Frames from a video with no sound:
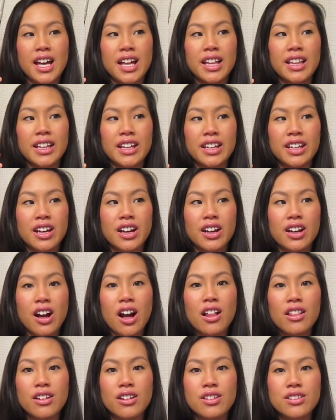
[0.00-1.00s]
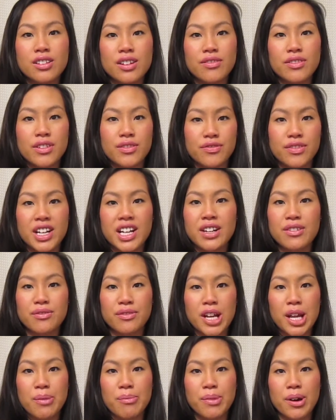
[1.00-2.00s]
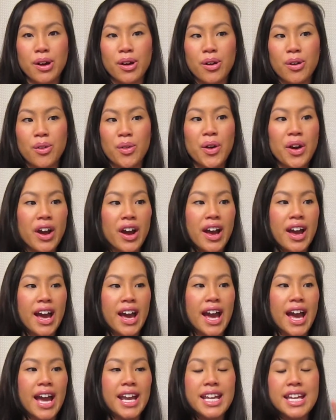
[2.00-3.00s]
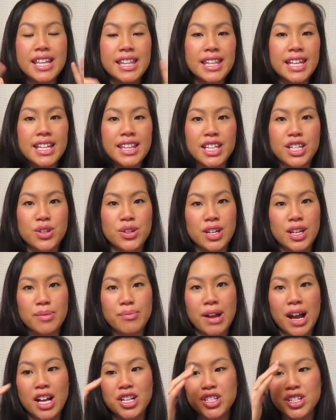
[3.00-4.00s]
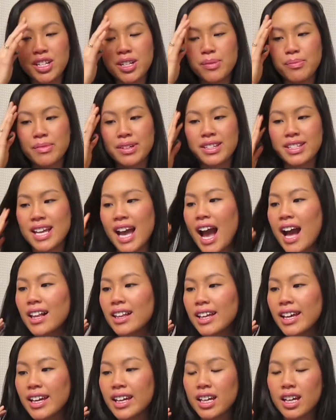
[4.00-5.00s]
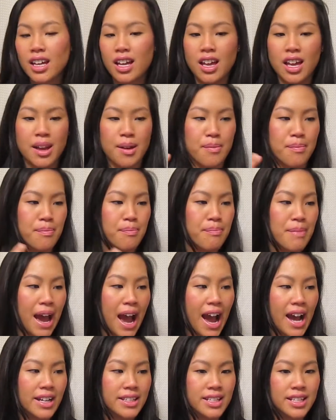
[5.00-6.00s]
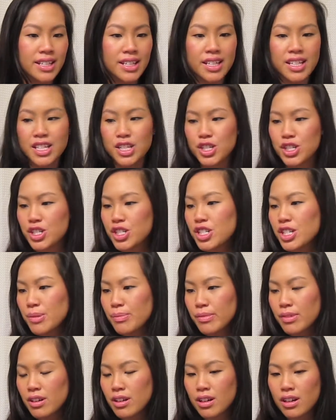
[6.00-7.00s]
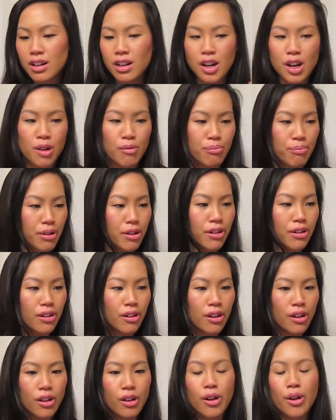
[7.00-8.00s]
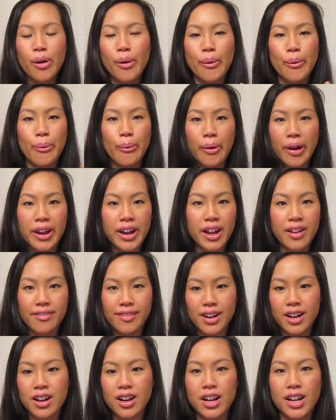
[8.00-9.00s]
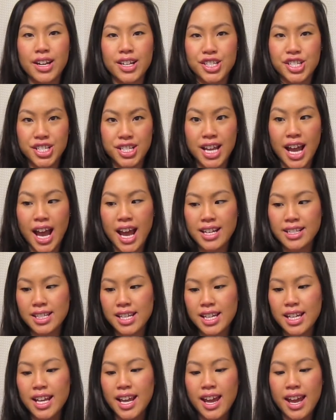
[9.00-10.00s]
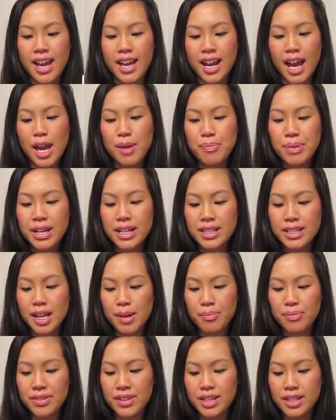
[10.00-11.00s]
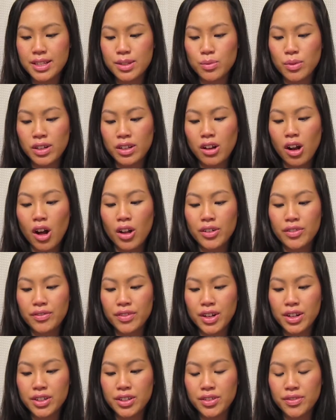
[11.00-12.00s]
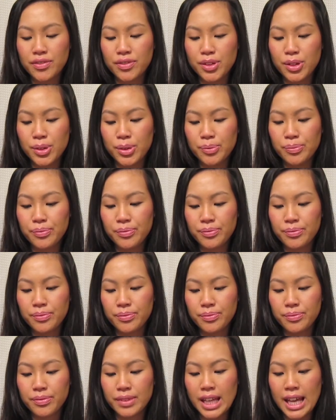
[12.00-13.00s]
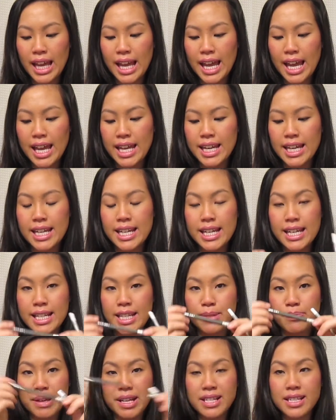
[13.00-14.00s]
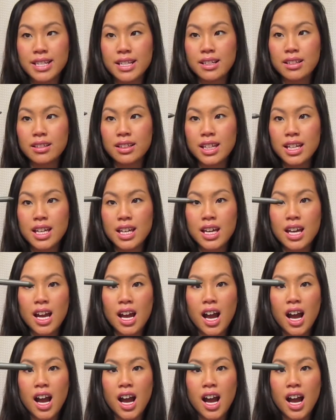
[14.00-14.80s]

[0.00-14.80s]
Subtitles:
like colors of the frickin' rainbow. Anything that you can imagine, metallic, matte, shimmer, pearl, whatever, she has it. And I picked up this one called Vert Fume, and it is basically